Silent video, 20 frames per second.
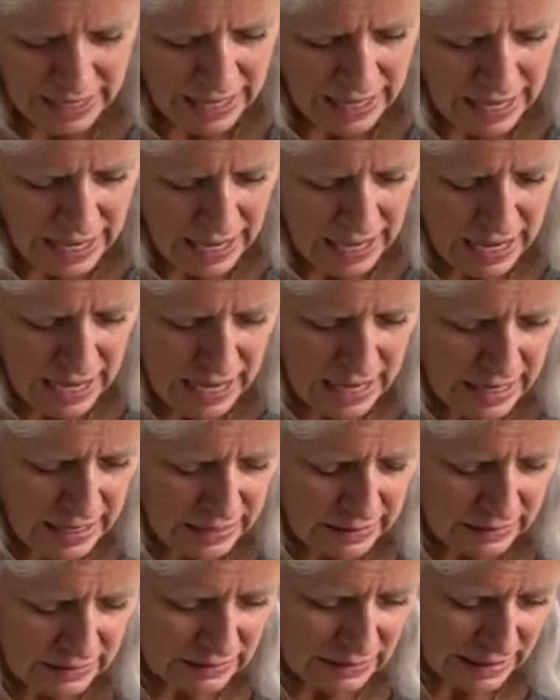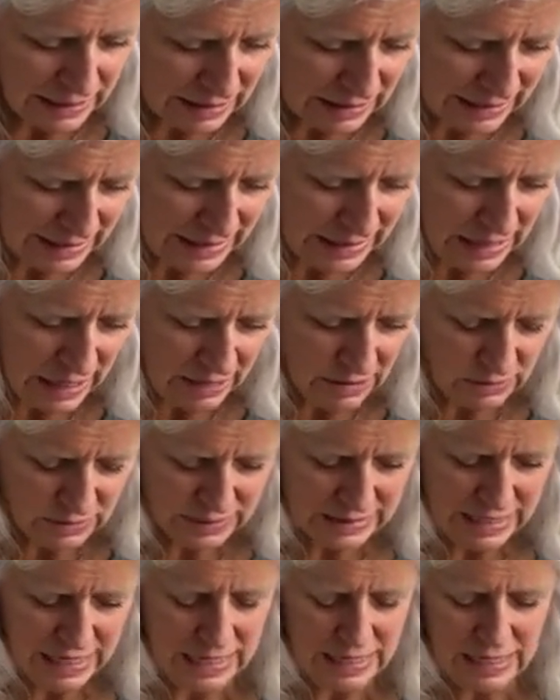And luckily, I don't
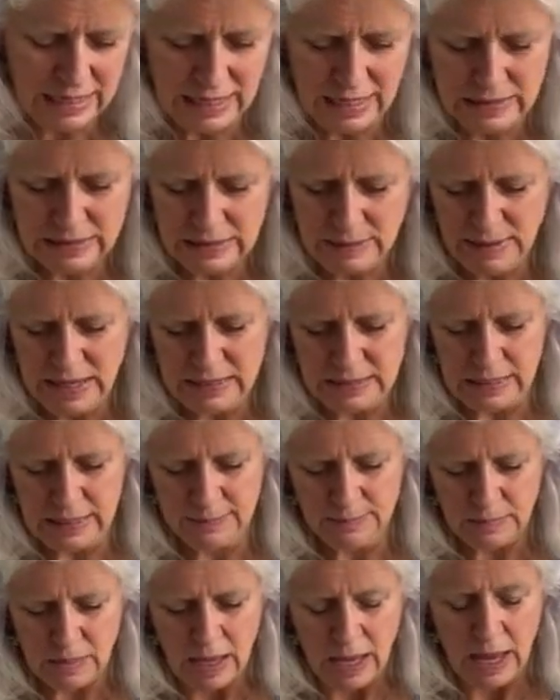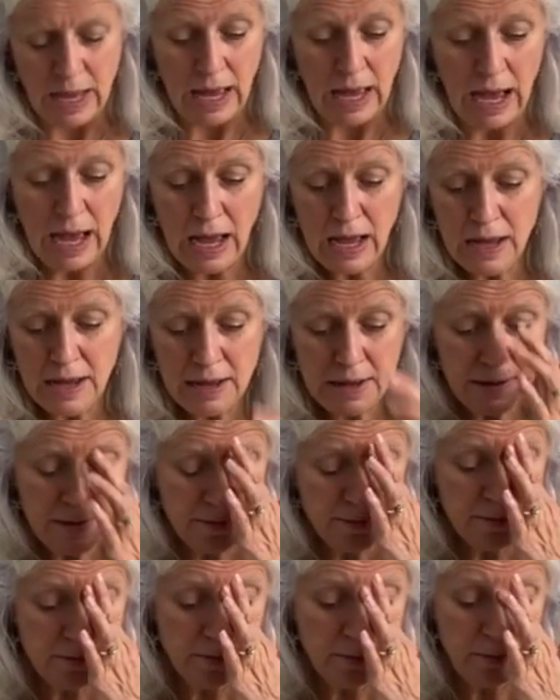see any. That's amazing.
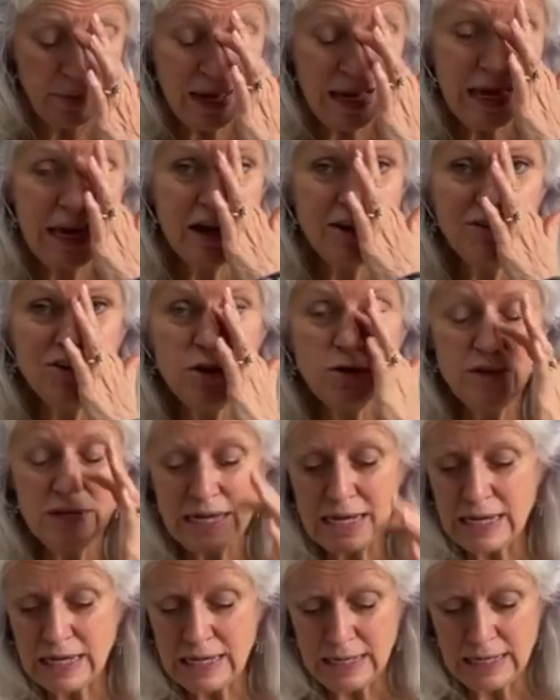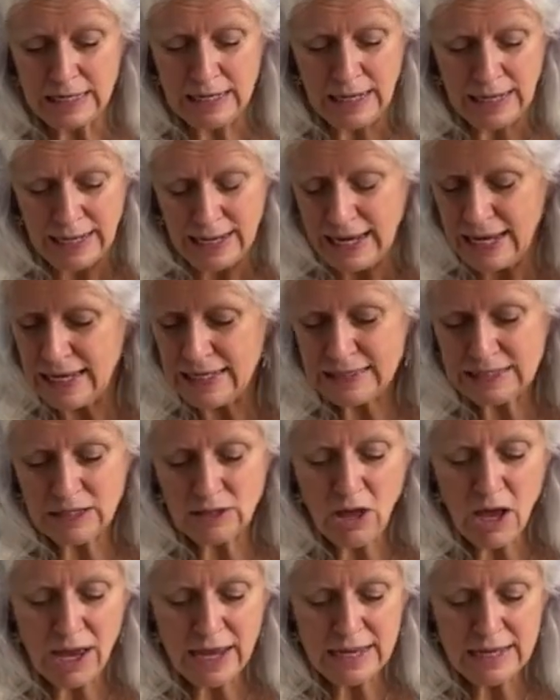But if you did, it's a
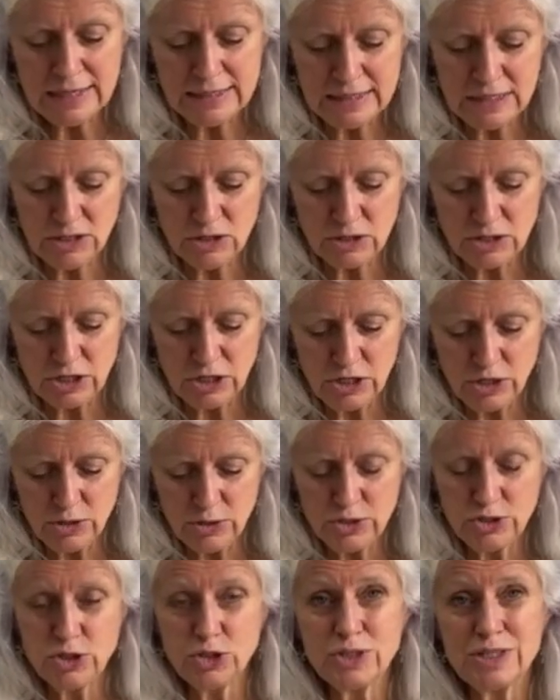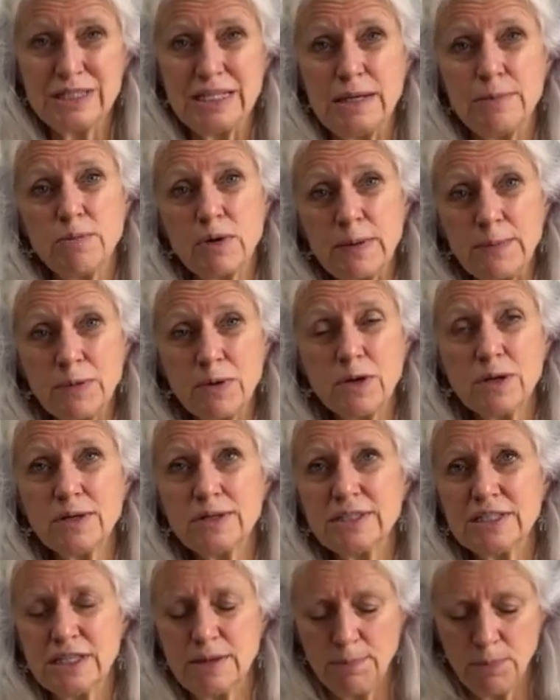lot easier to use your seam ripper
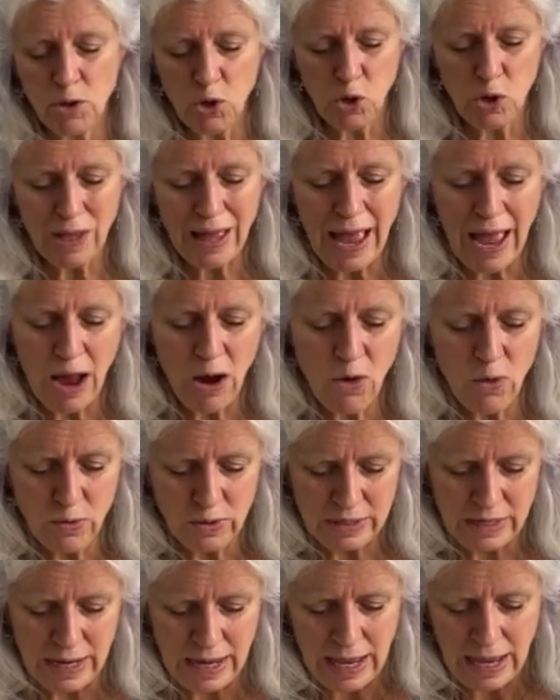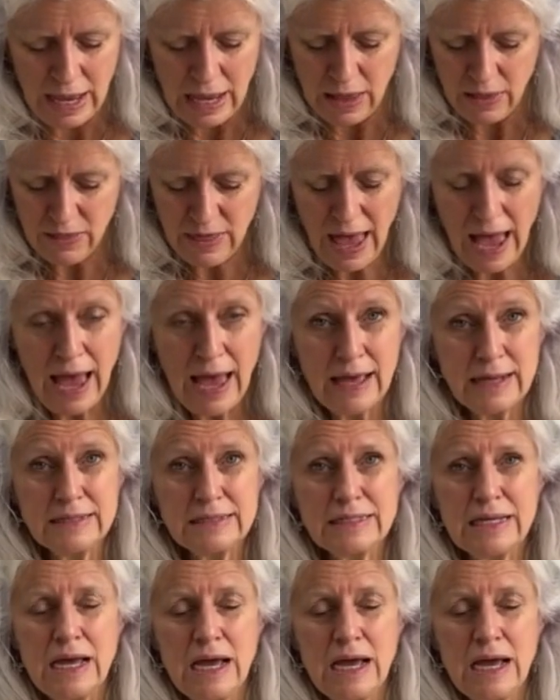to pull out that